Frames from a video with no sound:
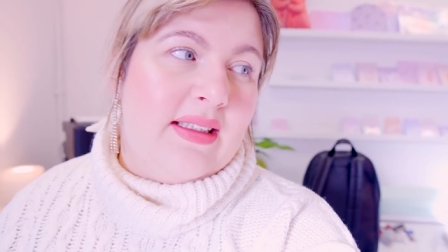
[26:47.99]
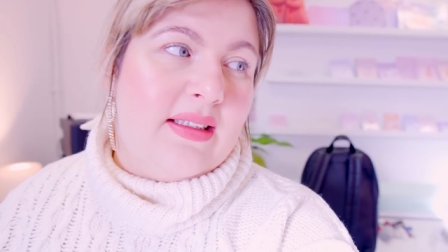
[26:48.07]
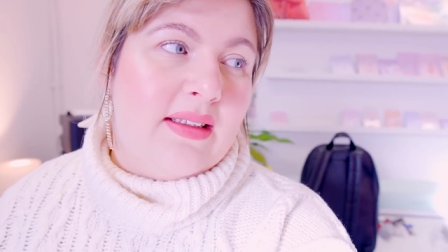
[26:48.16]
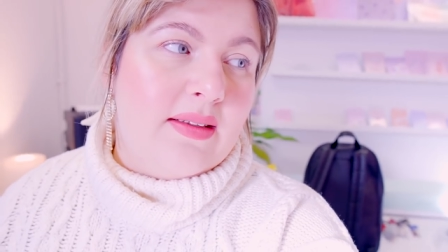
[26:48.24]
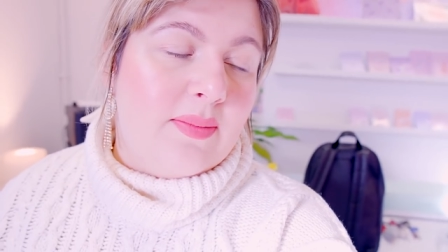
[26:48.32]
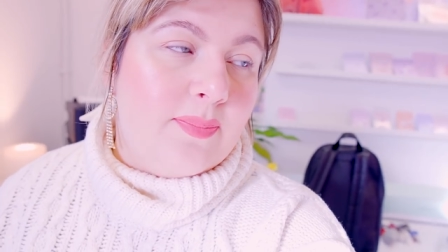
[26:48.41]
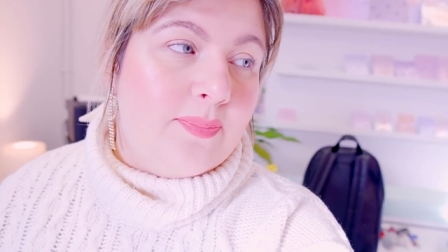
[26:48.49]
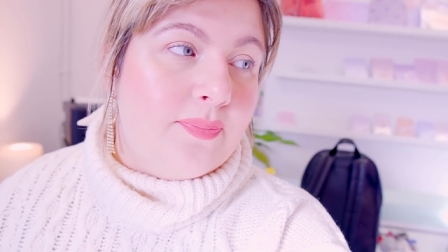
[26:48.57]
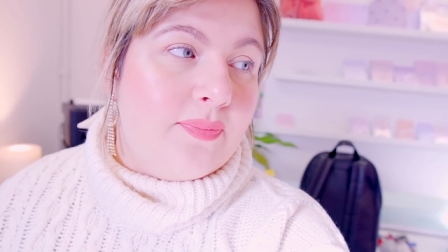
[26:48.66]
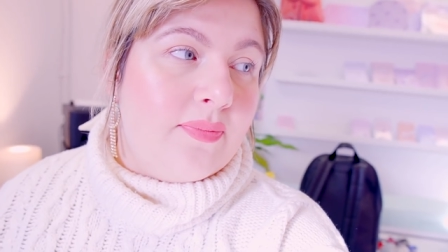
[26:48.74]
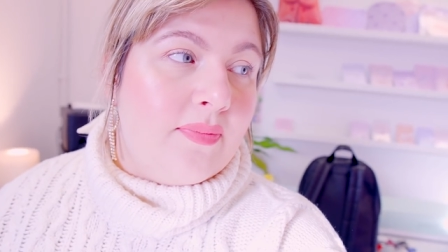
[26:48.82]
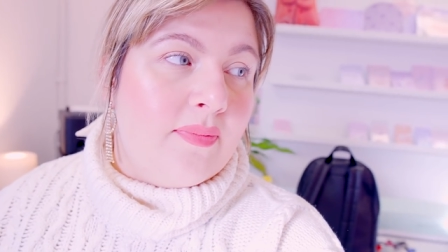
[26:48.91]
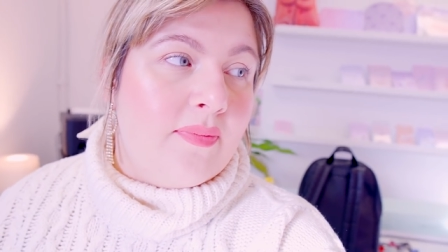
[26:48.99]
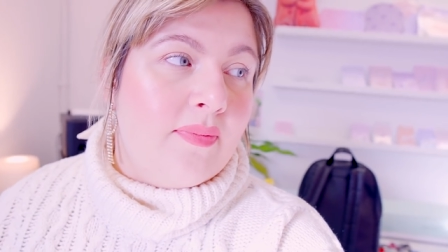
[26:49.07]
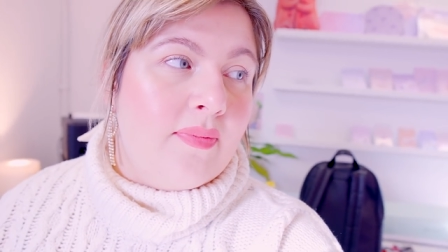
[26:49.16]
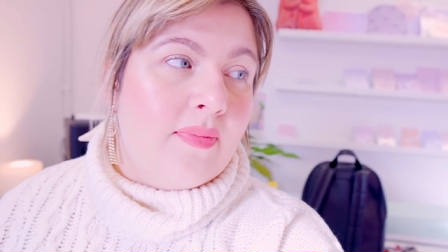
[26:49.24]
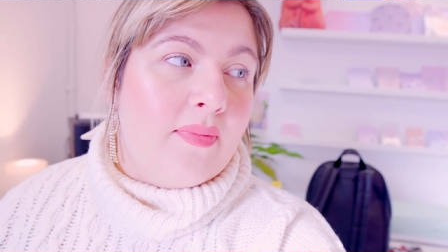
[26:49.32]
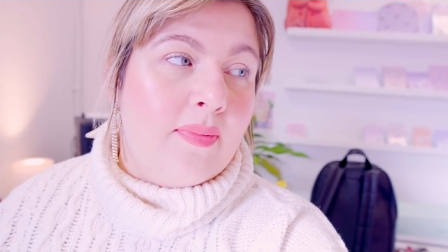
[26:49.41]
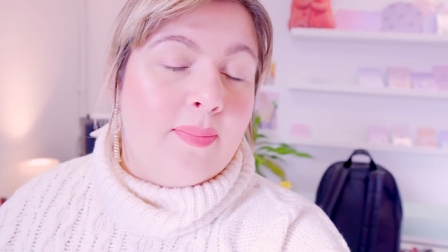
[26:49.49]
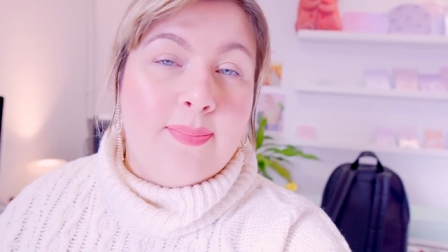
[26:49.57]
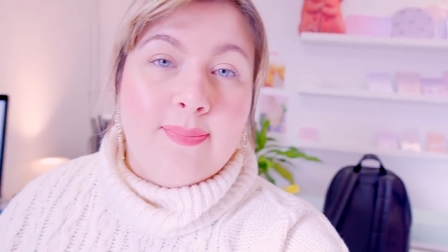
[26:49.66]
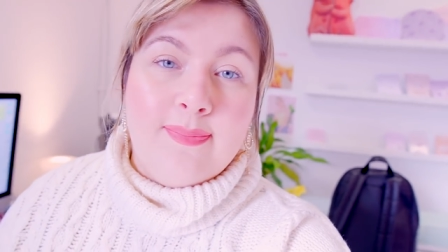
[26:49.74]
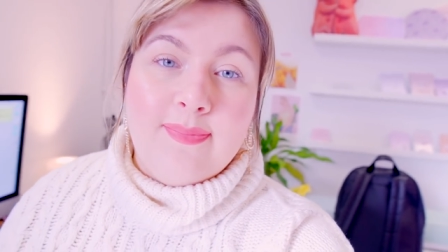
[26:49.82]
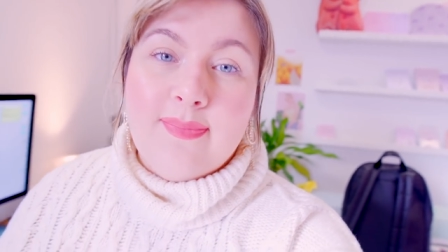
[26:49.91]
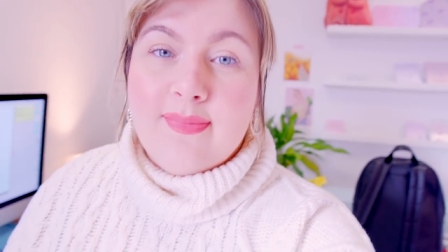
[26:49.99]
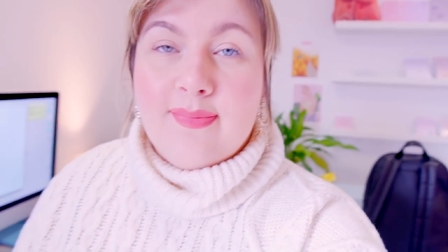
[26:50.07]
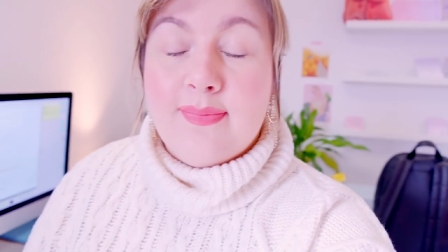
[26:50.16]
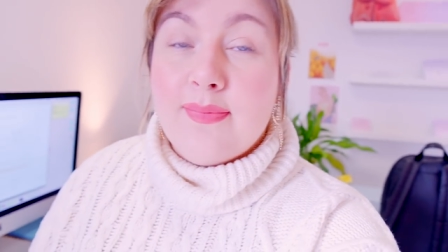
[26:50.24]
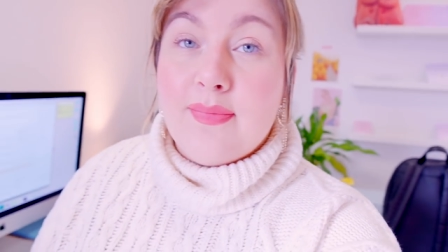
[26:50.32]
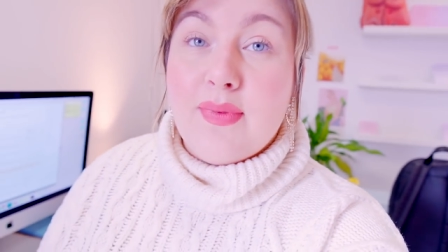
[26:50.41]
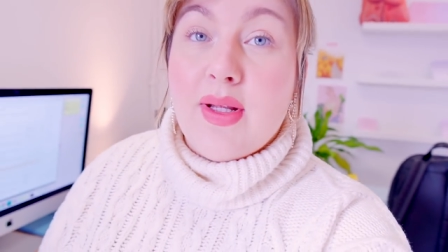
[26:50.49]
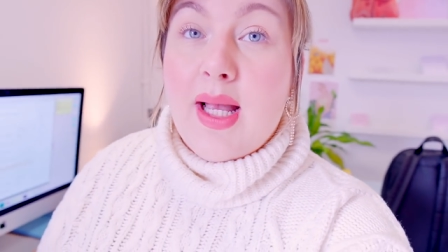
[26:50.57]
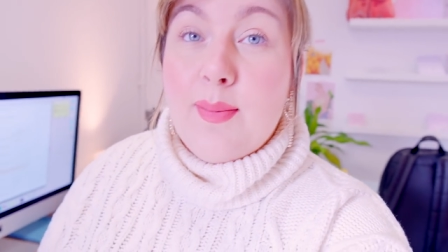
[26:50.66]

I actually really like them to be fair.